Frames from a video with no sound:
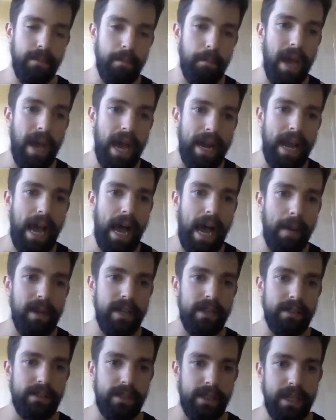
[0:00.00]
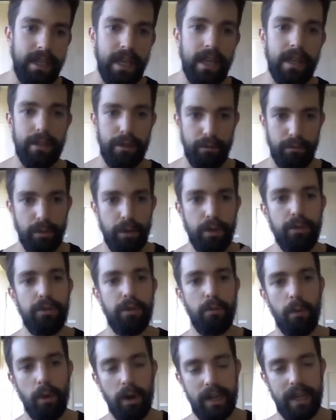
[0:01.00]
bad habit to get through
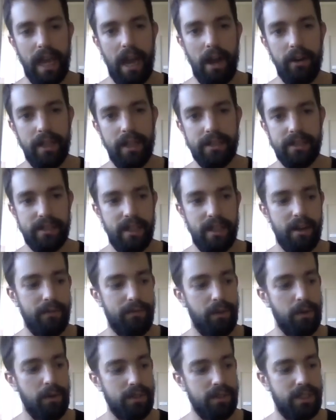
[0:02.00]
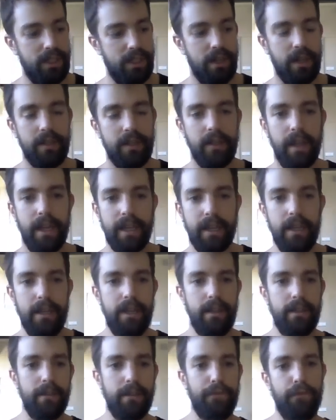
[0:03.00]
the workout instead of focusing on like
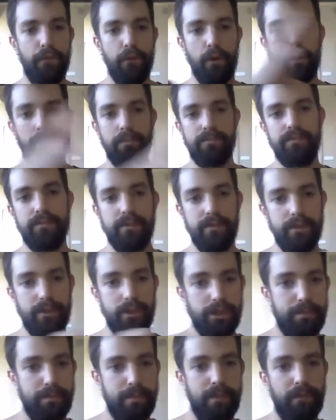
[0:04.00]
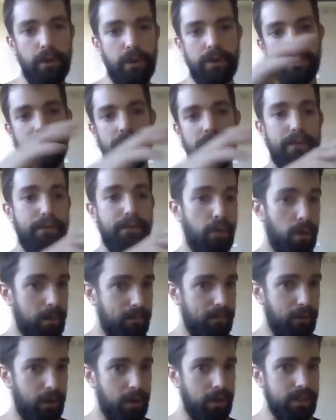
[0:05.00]
the form. There should be focused on the
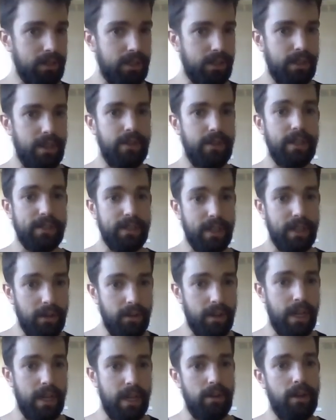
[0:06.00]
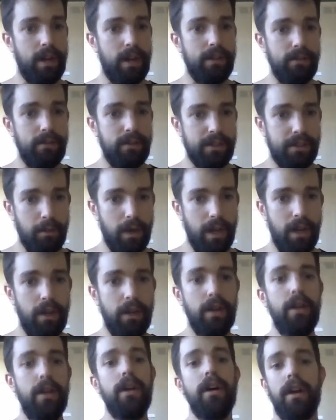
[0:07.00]
form first. And then it's like, okay, I know how to do this
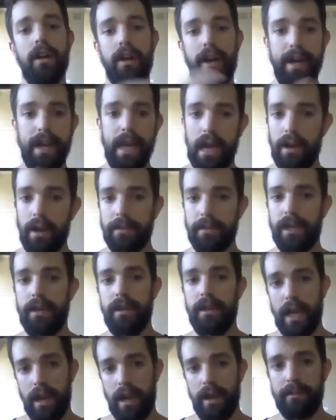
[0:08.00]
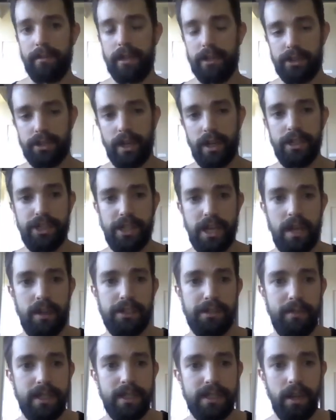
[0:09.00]
well. All right, now I'm gonna try and
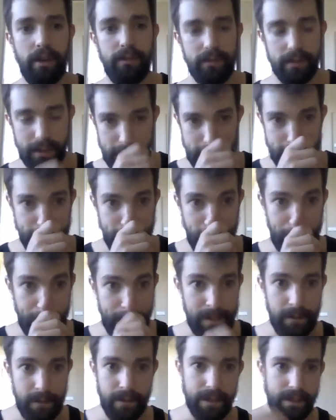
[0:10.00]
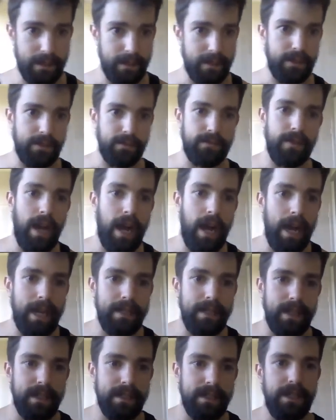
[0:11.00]
challenge myself and see if I can do this in this high
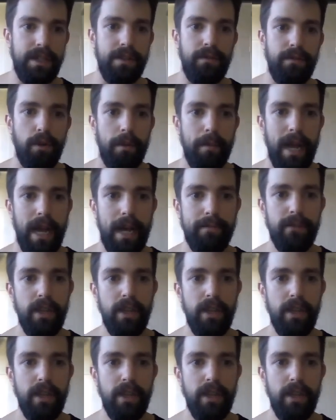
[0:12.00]
intensity format.